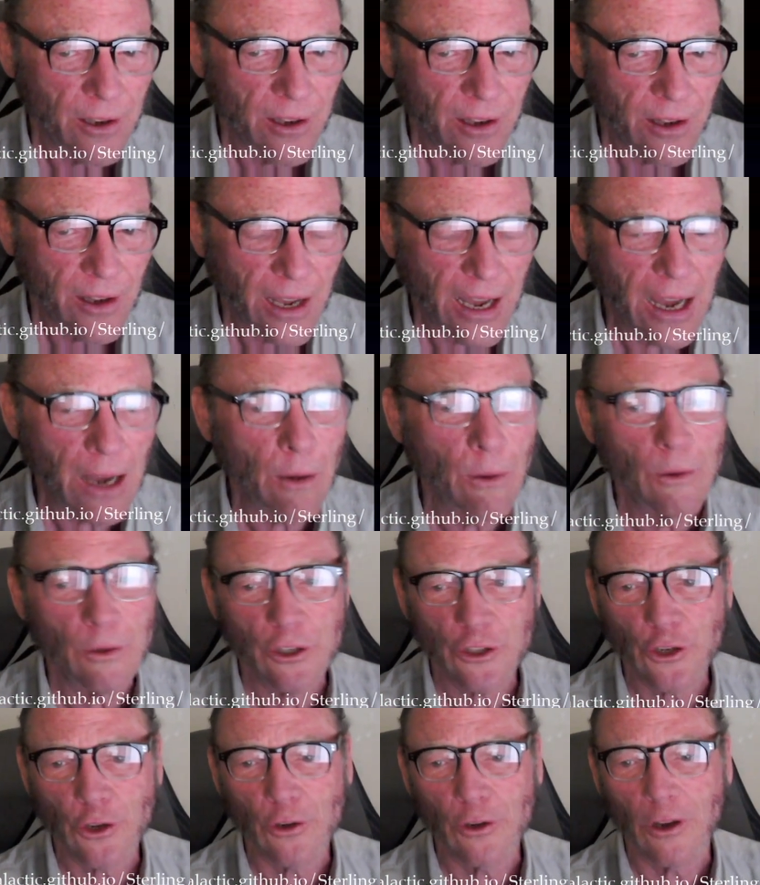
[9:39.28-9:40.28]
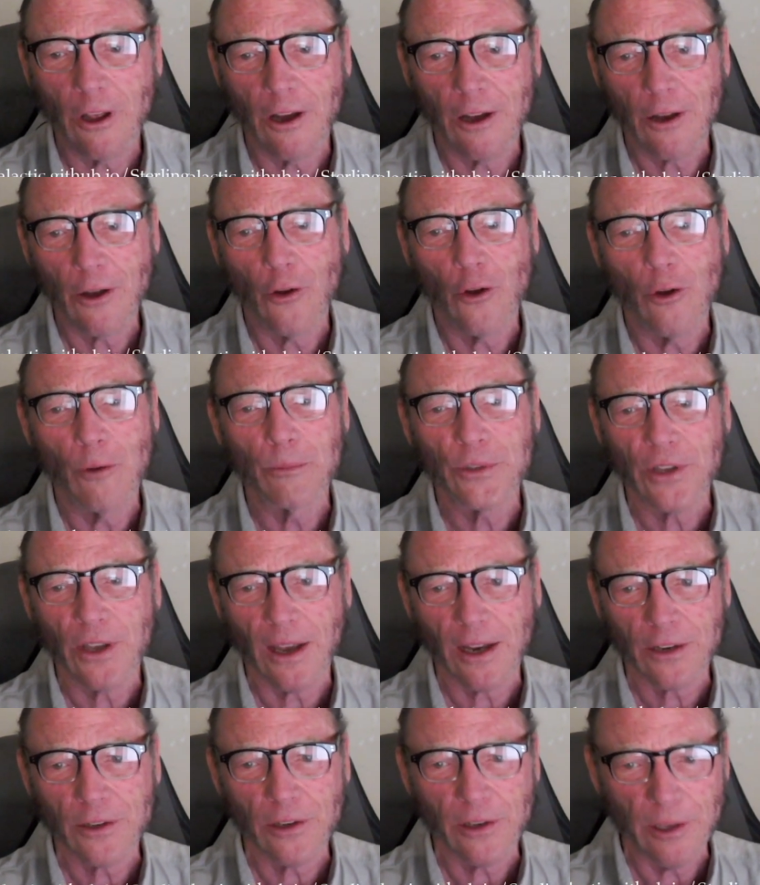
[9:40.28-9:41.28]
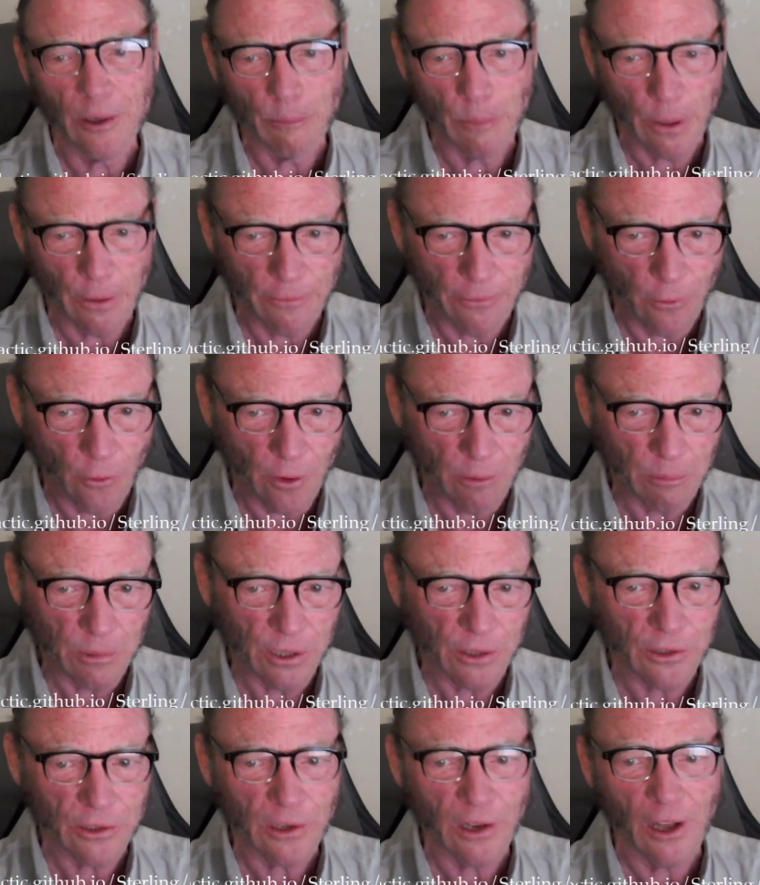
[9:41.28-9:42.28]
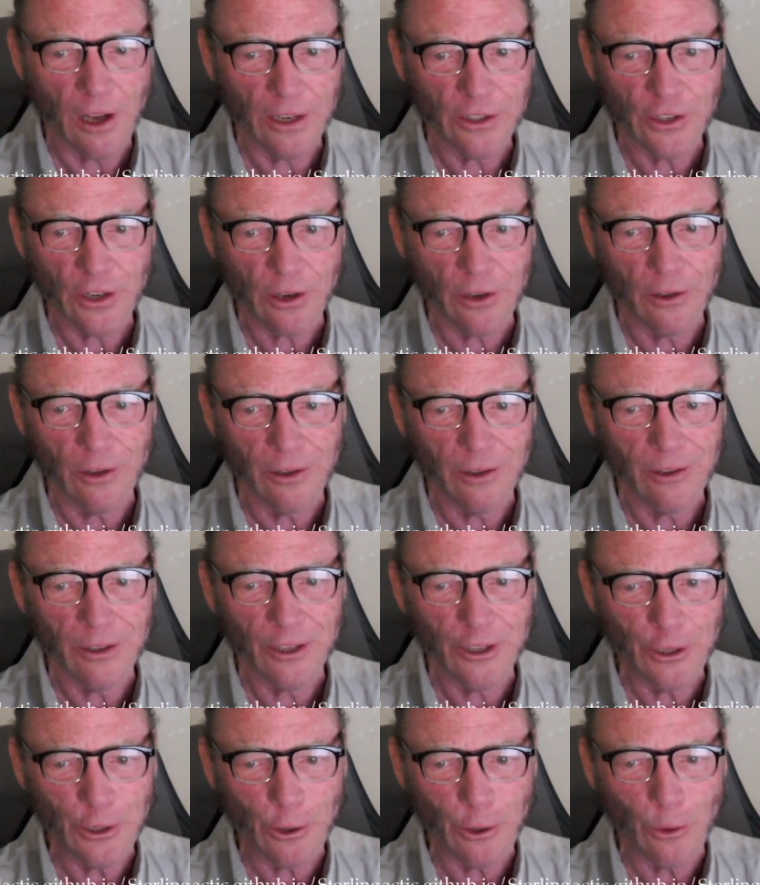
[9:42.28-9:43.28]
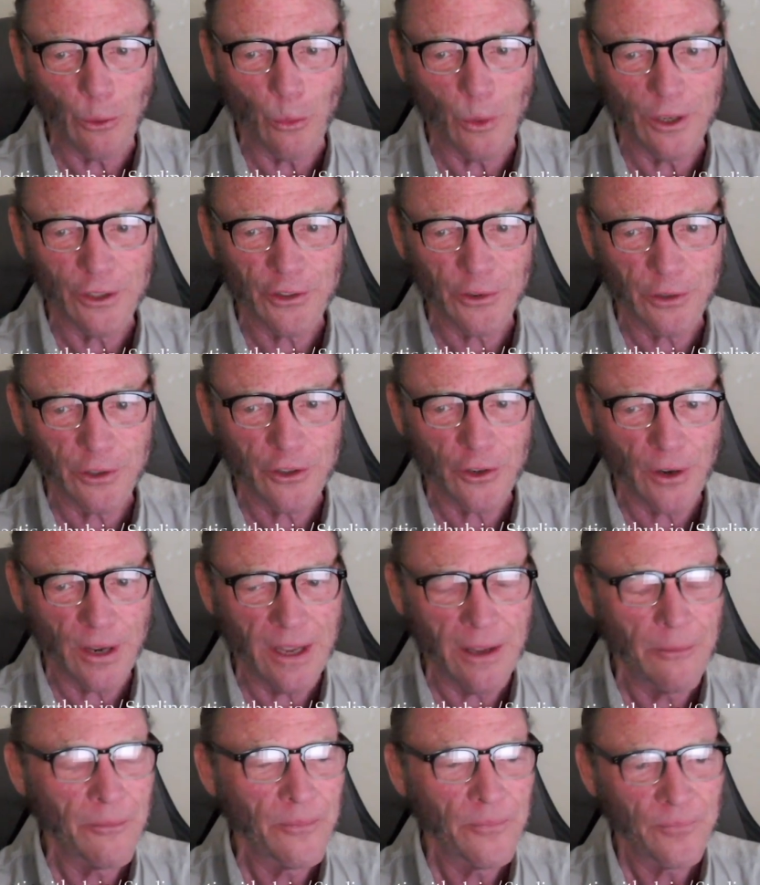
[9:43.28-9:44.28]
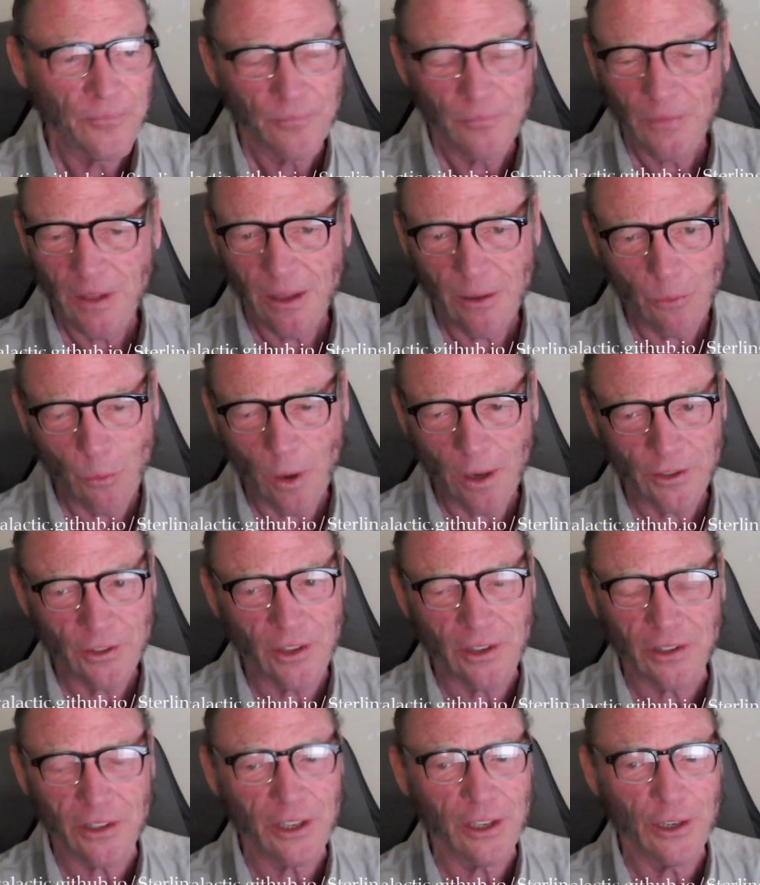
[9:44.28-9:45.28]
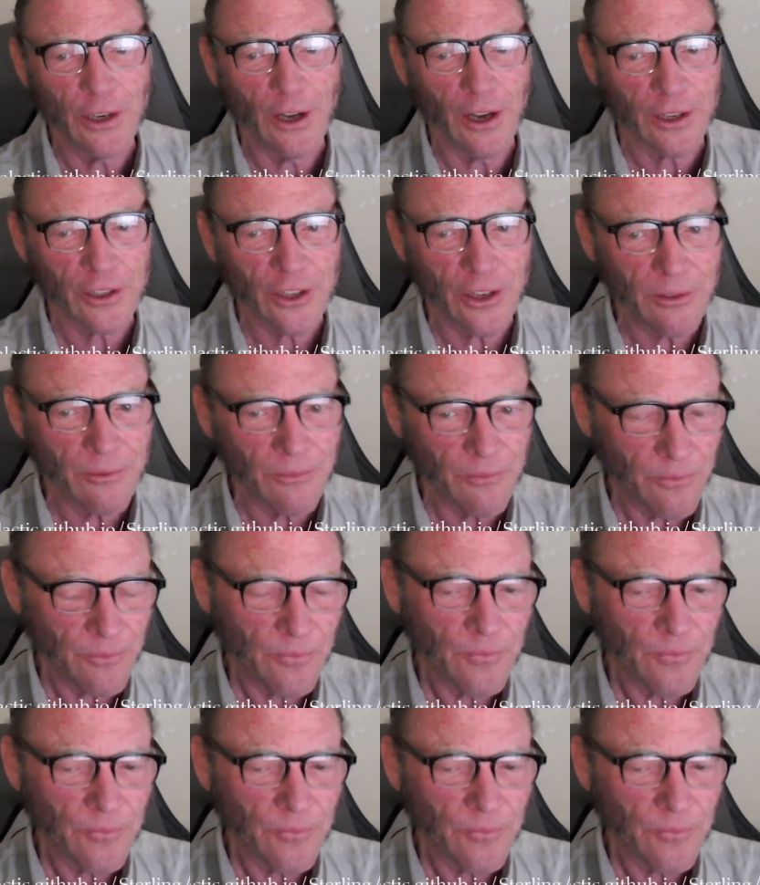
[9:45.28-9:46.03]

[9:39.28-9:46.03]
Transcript: how Sherlock Holmes actually performed his logical, wizardry, it wasn't deduction.